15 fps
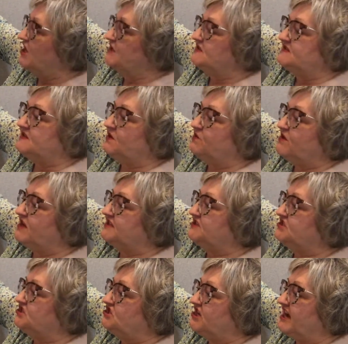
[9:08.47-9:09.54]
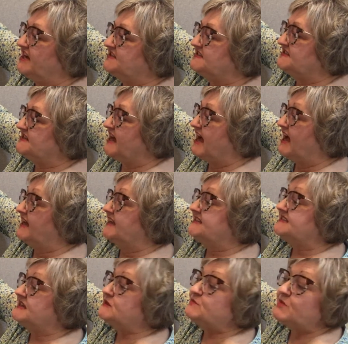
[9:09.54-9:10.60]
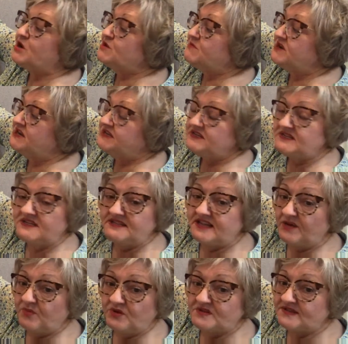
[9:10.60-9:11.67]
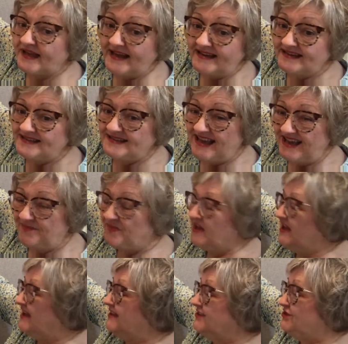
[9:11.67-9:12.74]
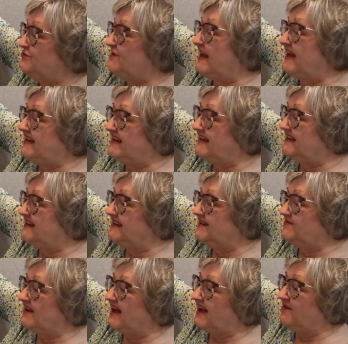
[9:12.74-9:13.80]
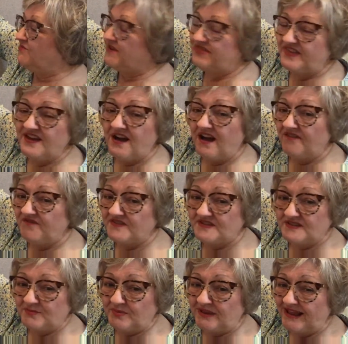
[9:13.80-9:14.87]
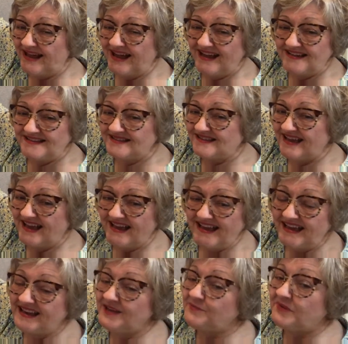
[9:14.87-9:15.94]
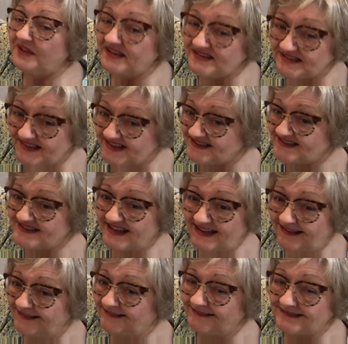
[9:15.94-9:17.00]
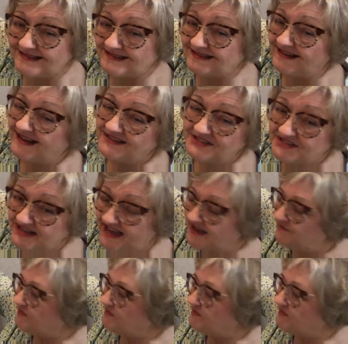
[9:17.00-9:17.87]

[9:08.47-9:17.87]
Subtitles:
So it's just, it says permanent double-sided tape. You get it with the office supplies, any place they sell Scotch tape.